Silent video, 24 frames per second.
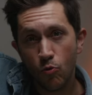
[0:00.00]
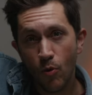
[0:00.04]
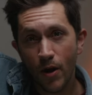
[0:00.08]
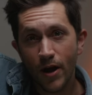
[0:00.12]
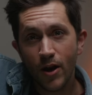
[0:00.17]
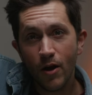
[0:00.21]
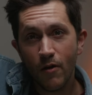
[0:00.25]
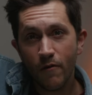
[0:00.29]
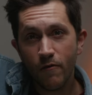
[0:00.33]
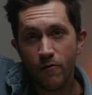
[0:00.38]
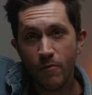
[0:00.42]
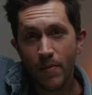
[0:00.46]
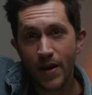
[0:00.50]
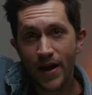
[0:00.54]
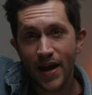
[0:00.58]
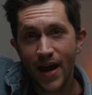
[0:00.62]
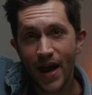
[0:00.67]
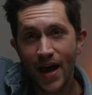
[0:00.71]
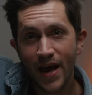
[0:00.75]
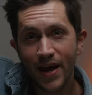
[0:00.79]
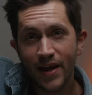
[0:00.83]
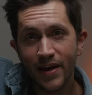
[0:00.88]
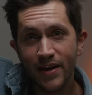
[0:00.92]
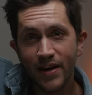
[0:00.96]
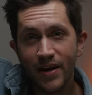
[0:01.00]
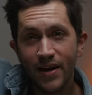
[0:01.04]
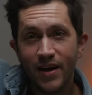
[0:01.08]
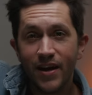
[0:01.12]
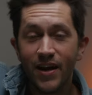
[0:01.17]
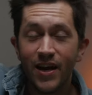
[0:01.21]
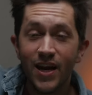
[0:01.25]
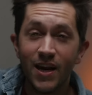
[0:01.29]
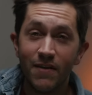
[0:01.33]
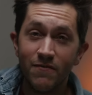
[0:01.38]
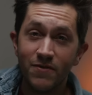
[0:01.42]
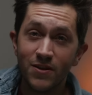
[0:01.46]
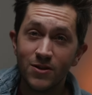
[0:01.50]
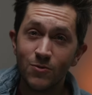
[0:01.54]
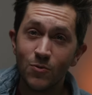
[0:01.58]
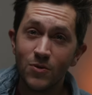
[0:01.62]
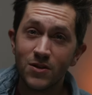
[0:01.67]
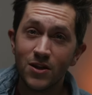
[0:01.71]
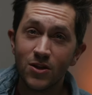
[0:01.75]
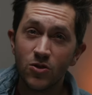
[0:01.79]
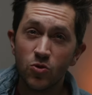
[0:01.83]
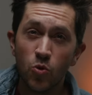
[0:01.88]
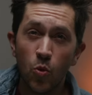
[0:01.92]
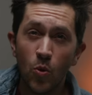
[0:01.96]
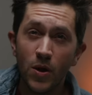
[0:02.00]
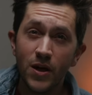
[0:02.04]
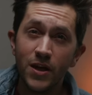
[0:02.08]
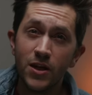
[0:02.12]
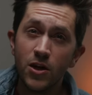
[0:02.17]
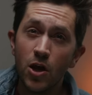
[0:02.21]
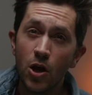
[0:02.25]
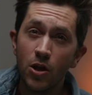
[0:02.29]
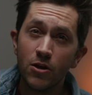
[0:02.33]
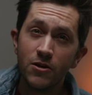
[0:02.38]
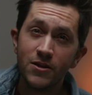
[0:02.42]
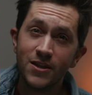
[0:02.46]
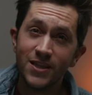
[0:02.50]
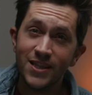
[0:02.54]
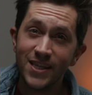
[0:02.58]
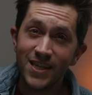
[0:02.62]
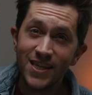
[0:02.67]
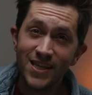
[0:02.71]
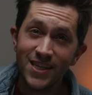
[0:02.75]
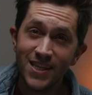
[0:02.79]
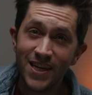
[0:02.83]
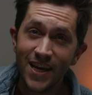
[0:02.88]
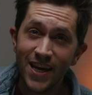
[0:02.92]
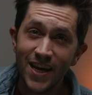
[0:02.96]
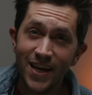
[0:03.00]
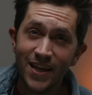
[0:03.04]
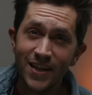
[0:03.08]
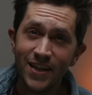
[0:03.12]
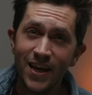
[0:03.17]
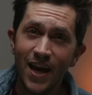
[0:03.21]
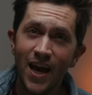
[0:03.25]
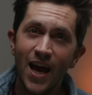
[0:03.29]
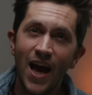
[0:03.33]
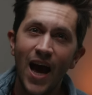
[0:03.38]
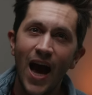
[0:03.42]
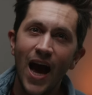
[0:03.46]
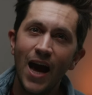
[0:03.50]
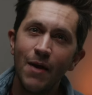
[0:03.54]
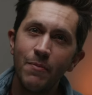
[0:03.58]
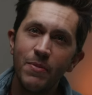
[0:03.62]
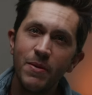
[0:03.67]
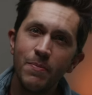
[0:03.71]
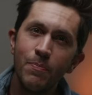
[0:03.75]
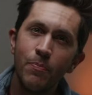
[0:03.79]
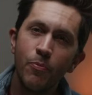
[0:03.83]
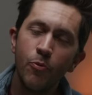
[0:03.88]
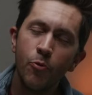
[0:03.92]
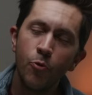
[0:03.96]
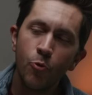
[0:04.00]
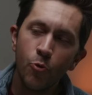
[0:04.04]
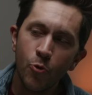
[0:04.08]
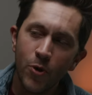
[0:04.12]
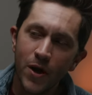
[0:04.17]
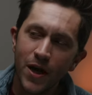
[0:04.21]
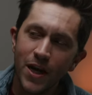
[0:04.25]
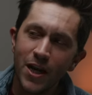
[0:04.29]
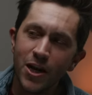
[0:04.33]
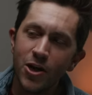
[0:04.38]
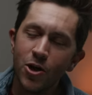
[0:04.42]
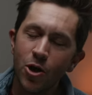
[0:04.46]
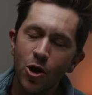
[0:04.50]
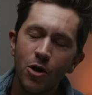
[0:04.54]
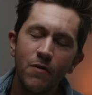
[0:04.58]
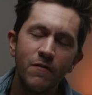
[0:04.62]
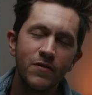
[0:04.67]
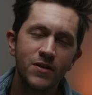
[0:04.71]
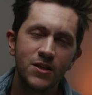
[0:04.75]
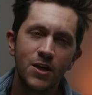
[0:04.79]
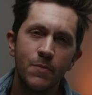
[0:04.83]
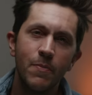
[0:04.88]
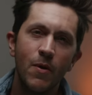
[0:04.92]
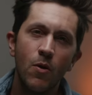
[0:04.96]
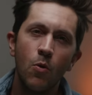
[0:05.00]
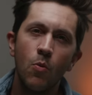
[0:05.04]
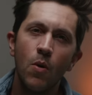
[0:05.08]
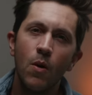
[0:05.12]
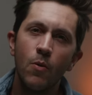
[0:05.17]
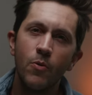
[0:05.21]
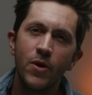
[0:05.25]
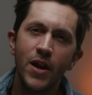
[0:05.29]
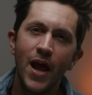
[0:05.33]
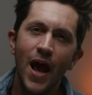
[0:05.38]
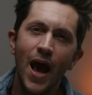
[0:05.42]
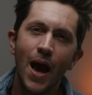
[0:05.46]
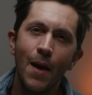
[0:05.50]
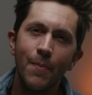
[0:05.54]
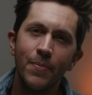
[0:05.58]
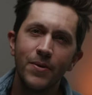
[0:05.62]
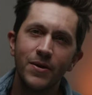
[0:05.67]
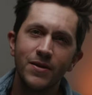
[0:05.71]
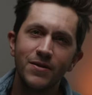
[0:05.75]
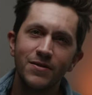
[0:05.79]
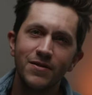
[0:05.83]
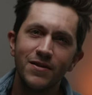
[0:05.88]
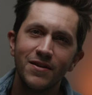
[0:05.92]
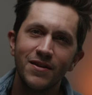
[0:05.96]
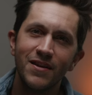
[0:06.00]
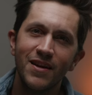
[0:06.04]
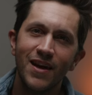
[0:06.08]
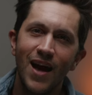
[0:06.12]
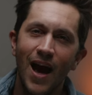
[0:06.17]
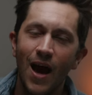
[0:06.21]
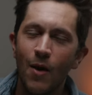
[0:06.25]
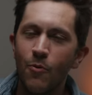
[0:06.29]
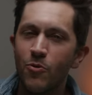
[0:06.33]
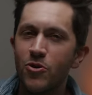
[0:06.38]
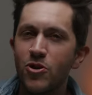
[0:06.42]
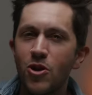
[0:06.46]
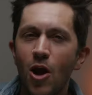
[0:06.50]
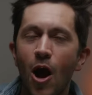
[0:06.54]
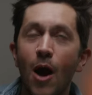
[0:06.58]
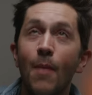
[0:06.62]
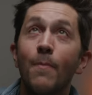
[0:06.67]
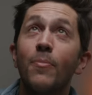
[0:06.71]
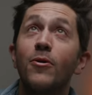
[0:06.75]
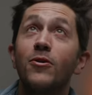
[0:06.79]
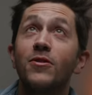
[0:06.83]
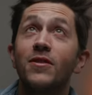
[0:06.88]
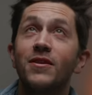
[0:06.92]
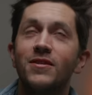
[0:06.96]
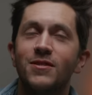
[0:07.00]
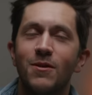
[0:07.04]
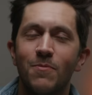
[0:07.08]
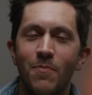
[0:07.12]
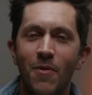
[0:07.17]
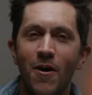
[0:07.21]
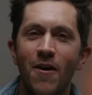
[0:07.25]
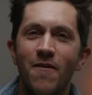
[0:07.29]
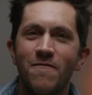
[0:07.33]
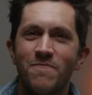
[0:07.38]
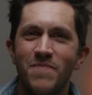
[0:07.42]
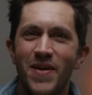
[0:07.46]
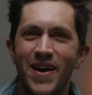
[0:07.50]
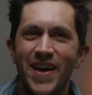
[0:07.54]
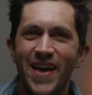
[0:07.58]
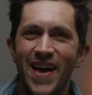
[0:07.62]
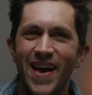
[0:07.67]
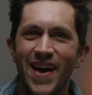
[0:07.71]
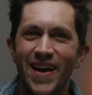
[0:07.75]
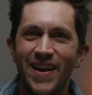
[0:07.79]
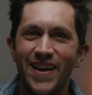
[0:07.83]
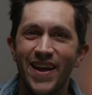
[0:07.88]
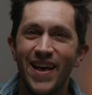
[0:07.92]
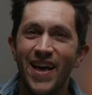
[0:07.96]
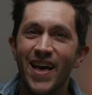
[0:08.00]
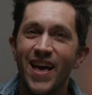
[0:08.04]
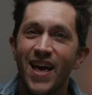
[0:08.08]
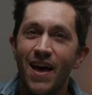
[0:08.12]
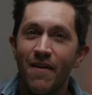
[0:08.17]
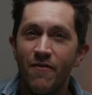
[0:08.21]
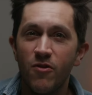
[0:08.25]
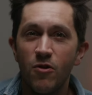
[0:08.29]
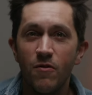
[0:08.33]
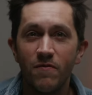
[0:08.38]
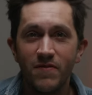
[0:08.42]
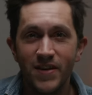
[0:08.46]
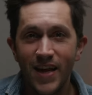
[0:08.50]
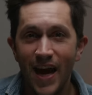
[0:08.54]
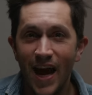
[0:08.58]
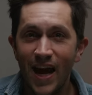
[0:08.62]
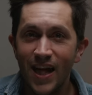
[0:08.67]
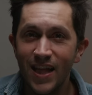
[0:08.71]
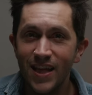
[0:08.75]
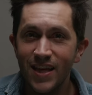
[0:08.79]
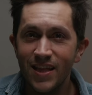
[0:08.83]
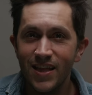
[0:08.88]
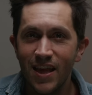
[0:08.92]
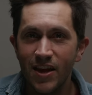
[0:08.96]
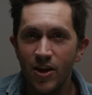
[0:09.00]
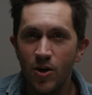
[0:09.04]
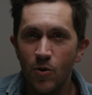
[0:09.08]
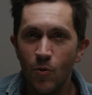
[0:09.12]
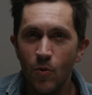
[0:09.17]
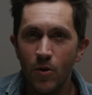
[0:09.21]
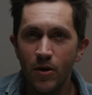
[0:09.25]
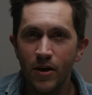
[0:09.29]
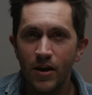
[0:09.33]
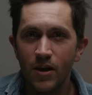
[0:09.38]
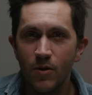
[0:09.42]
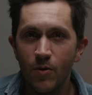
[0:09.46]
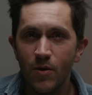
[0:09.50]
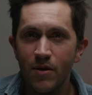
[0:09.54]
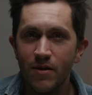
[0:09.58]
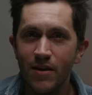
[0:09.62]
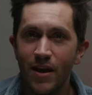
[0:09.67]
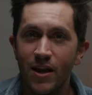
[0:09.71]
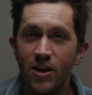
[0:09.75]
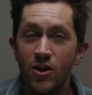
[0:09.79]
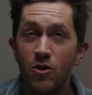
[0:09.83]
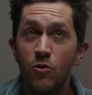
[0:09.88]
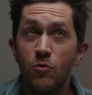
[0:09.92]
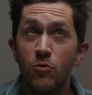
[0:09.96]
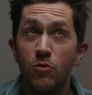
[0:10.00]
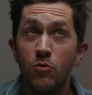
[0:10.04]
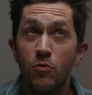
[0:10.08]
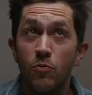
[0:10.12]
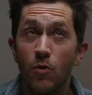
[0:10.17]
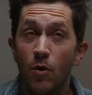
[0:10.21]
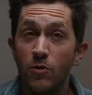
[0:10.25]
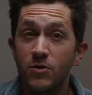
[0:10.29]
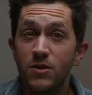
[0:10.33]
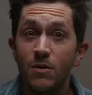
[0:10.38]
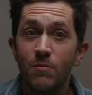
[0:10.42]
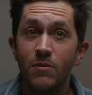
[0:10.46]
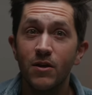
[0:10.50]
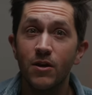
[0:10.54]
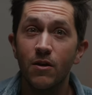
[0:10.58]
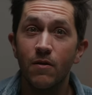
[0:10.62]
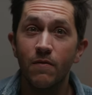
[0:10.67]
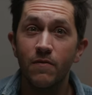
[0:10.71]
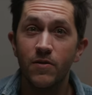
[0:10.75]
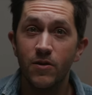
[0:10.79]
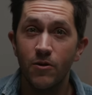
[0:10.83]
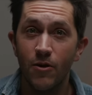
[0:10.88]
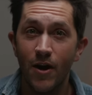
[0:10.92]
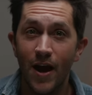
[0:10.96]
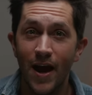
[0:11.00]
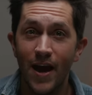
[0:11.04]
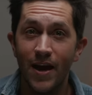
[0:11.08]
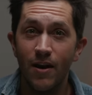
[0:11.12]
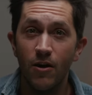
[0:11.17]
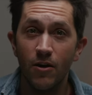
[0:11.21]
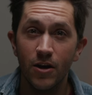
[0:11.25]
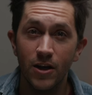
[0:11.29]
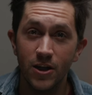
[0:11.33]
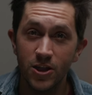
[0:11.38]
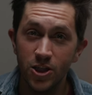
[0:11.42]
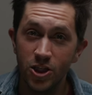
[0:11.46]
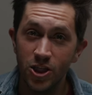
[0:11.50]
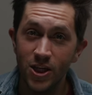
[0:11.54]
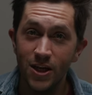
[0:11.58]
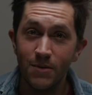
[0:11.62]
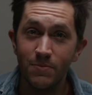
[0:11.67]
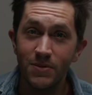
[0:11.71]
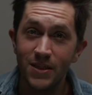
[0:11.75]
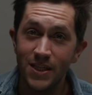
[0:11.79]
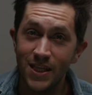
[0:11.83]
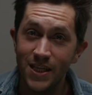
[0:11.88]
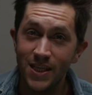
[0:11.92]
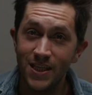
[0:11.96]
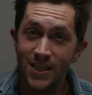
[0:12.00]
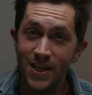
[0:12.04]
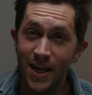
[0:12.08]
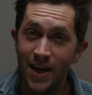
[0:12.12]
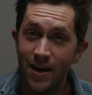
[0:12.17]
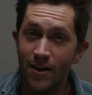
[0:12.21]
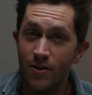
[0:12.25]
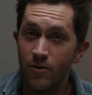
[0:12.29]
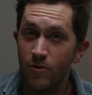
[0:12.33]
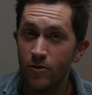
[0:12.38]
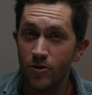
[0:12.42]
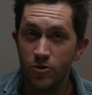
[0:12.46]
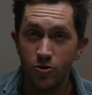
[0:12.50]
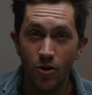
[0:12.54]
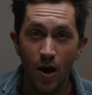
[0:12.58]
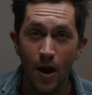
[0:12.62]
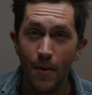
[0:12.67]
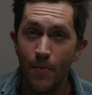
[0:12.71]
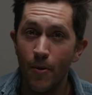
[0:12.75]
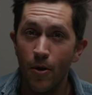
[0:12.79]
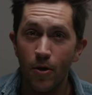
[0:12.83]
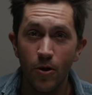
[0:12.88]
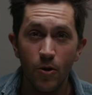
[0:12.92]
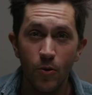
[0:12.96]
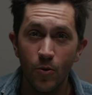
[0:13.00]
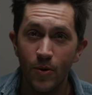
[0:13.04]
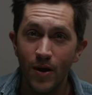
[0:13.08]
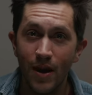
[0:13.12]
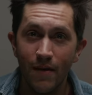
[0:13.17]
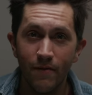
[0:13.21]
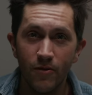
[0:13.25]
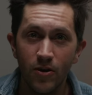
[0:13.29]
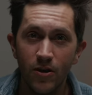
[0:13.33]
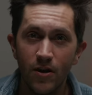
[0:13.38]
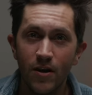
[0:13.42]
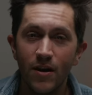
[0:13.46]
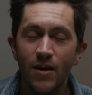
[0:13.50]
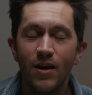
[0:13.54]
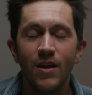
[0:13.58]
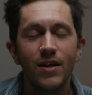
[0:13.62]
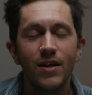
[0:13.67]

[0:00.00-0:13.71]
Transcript: right over my head. If this was a $20 C-stand, I'd be pretty nervous about what would happen. I would not put this above my head. If you have talent that you're working with and you throw something over their head on a cheap C-stand or a tripod or whatever,